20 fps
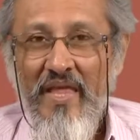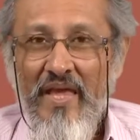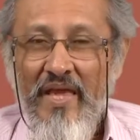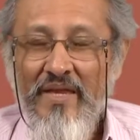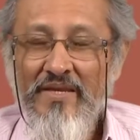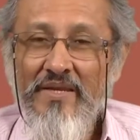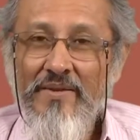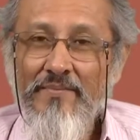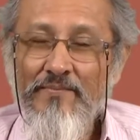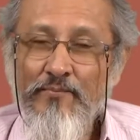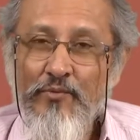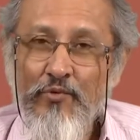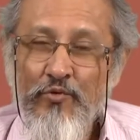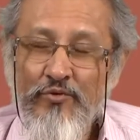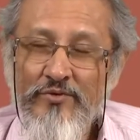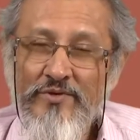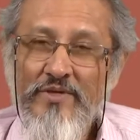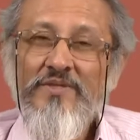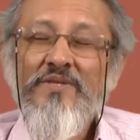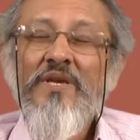and
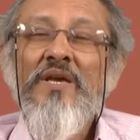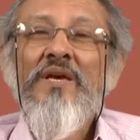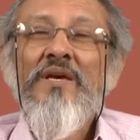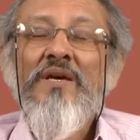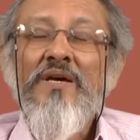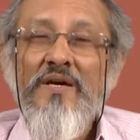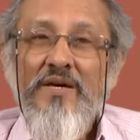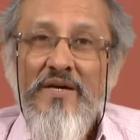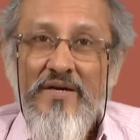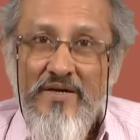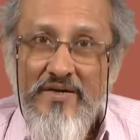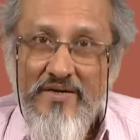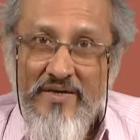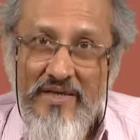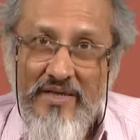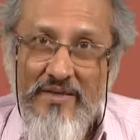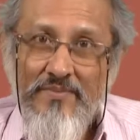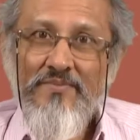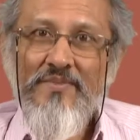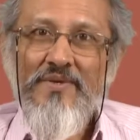imposes
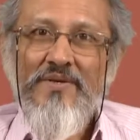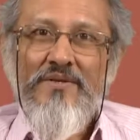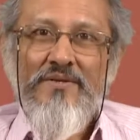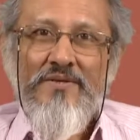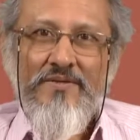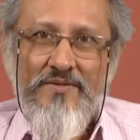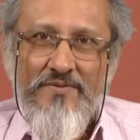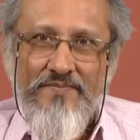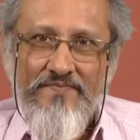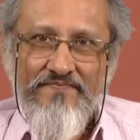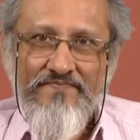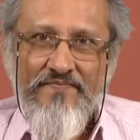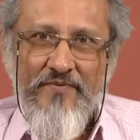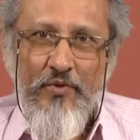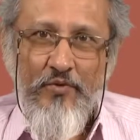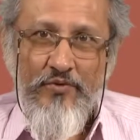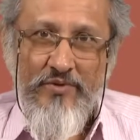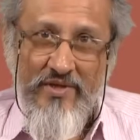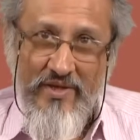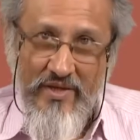agreement
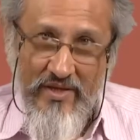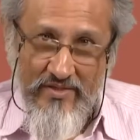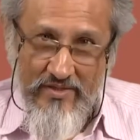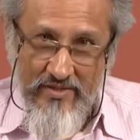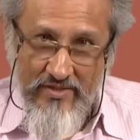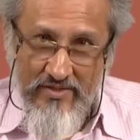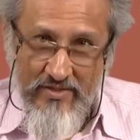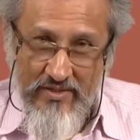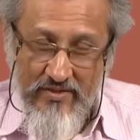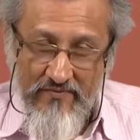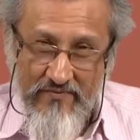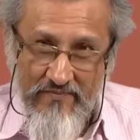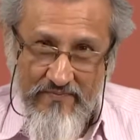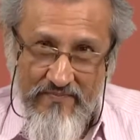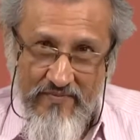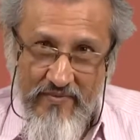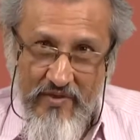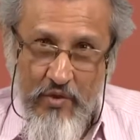on the adjective